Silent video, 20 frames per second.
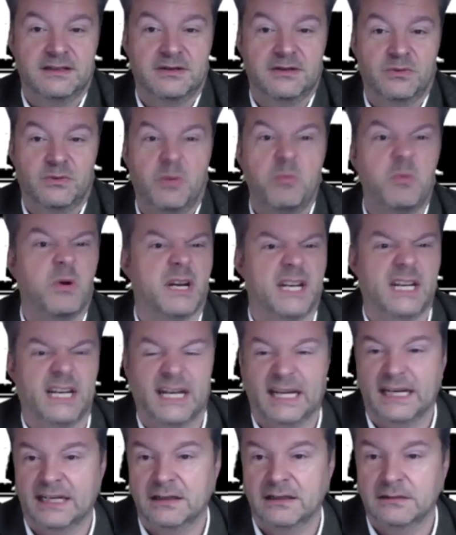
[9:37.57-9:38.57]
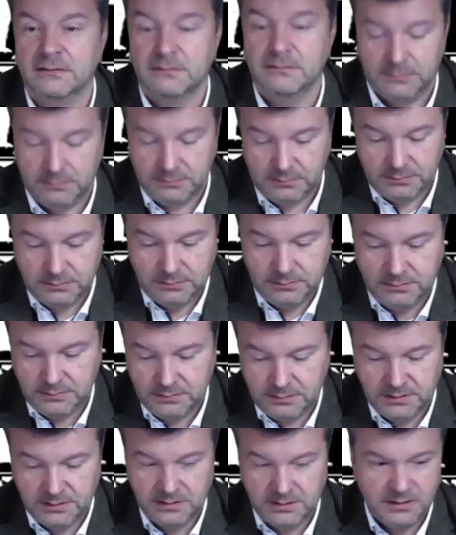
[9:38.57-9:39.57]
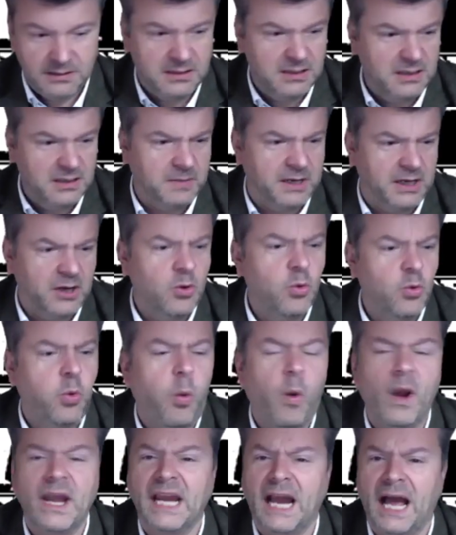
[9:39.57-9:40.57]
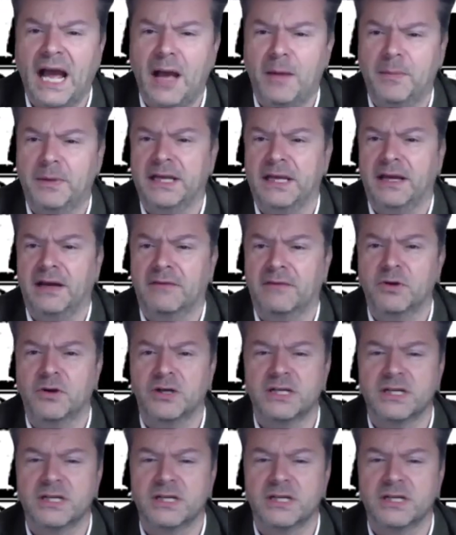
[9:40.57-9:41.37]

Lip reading: What more do you need? Been quite happy, I've got to